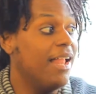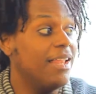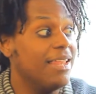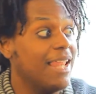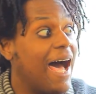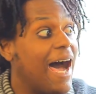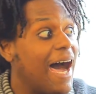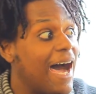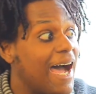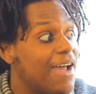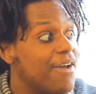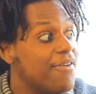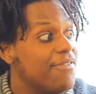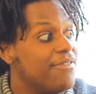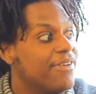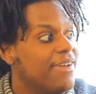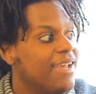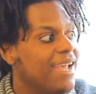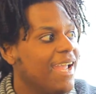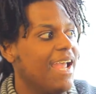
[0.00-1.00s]
alive,
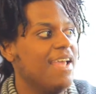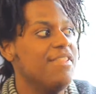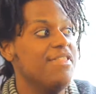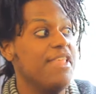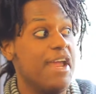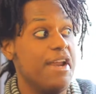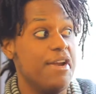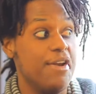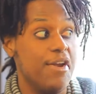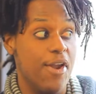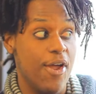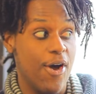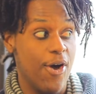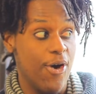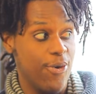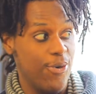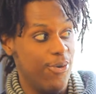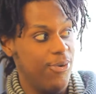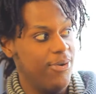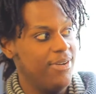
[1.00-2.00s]
and they
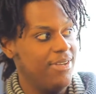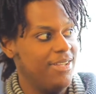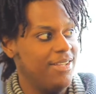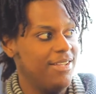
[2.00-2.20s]
know